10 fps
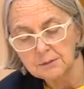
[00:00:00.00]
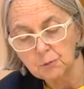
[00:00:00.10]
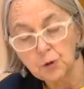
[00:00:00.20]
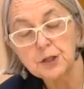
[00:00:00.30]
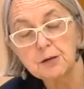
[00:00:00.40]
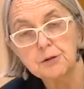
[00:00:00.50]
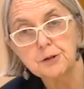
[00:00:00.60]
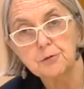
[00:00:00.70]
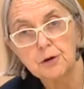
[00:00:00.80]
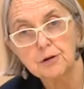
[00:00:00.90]
working with
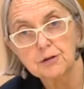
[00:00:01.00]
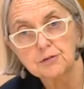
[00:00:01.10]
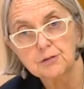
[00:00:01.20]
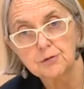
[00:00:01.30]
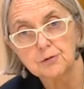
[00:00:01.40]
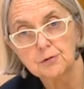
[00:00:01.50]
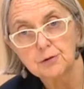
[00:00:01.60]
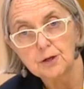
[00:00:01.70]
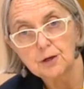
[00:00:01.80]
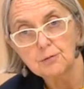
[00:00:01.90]
Taronga Zoo
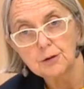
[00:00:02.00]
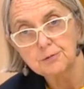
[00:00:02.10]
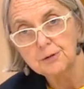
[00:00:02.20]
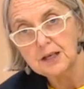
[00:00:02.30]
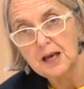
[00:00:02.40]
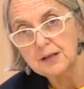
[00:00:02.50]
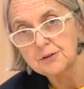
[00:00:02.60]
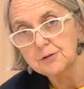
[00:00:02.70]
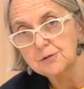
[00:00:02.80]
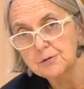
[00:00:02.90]
with regard
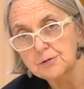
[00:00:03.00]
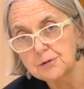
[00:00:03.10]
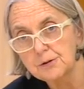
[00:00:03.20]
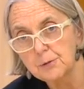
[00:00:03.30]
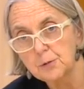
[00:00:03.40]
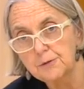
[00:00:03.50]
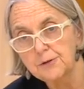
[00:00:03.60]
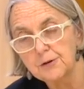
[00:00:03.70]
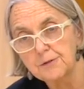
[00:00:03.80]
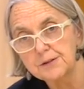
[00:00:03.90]
to the
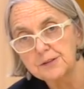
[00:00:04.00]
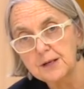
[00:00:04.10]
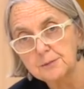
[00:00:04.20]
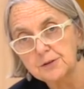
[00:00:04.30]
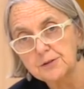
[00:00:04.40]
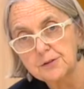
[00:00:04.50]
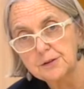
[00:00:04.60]
welfare of these animals.